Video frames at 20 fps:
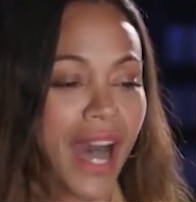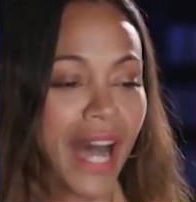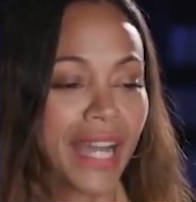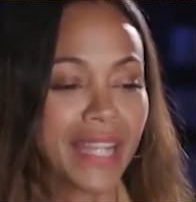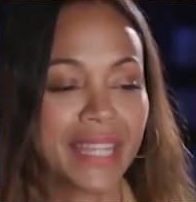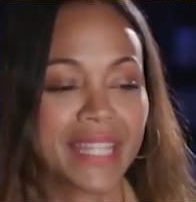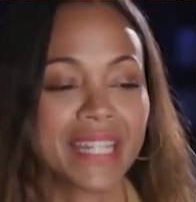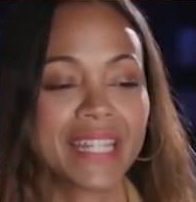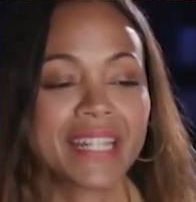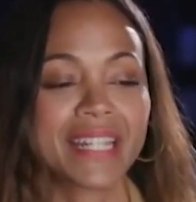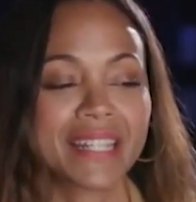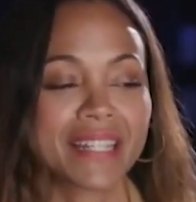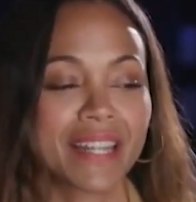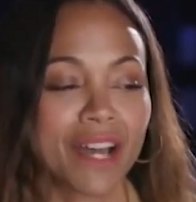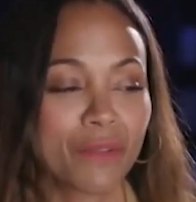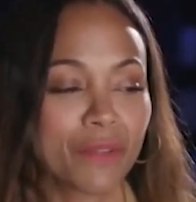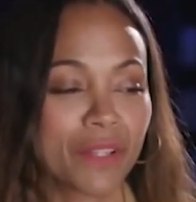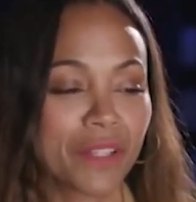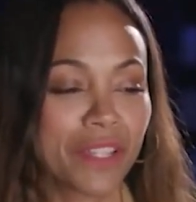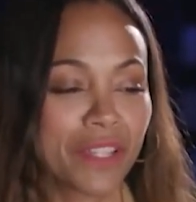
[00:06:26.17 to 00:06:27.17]
I think it's
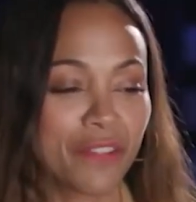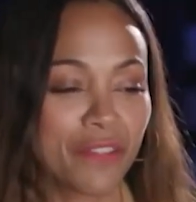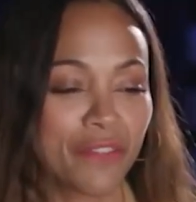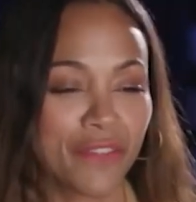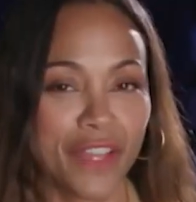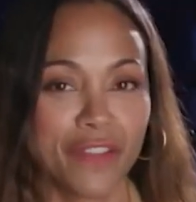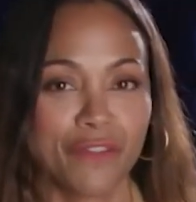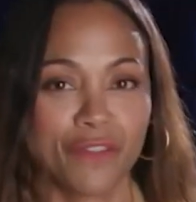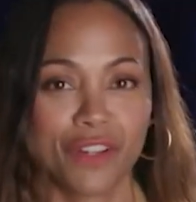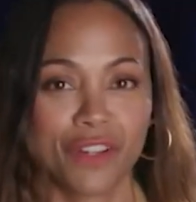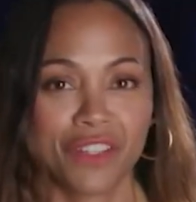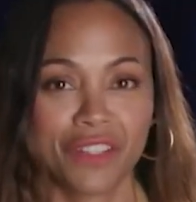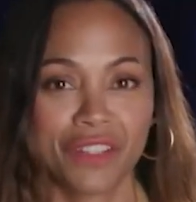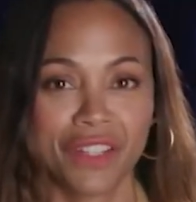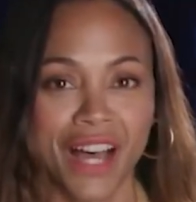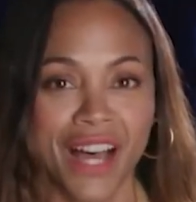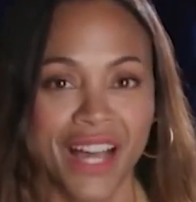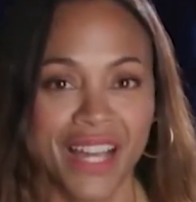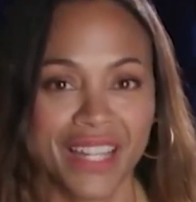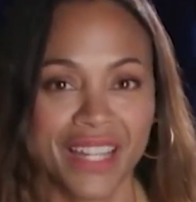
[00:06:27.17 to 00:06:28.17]
not really a favorite
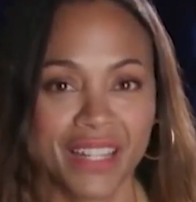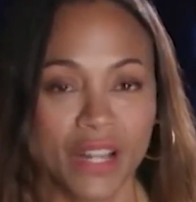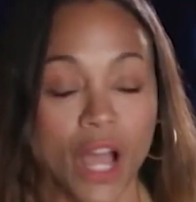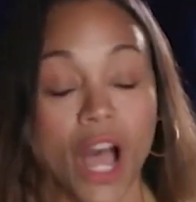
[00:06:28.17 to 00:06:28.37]
line.